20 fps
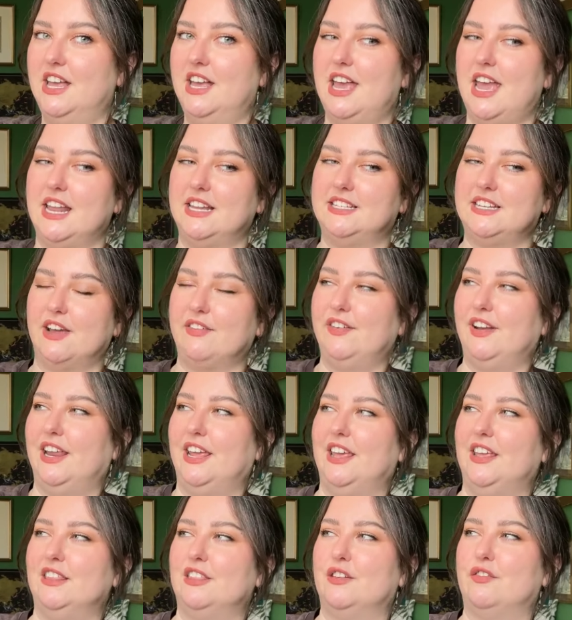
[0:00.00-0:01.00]
it's
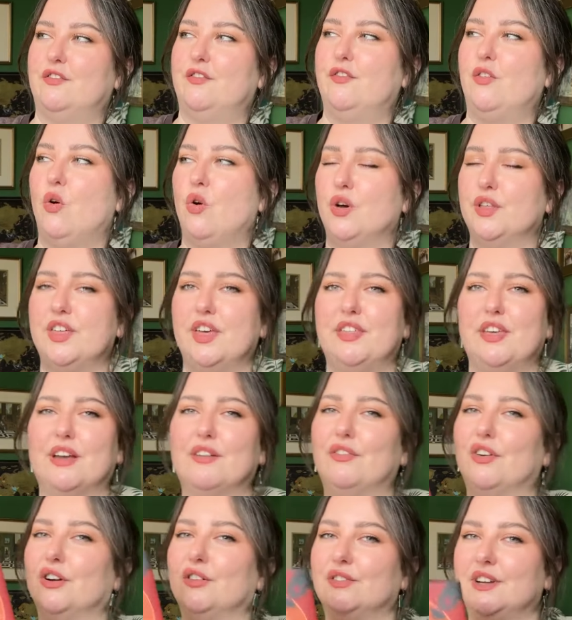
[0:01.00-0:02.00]
definitely the fourth, I think,
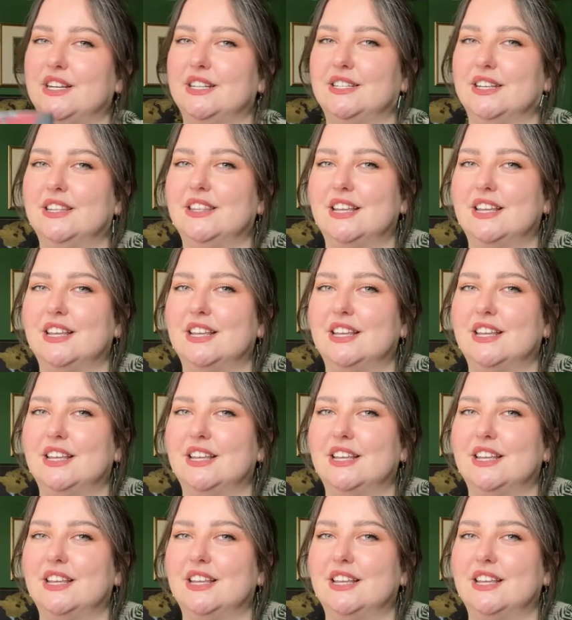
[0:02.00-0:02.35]
for a reason.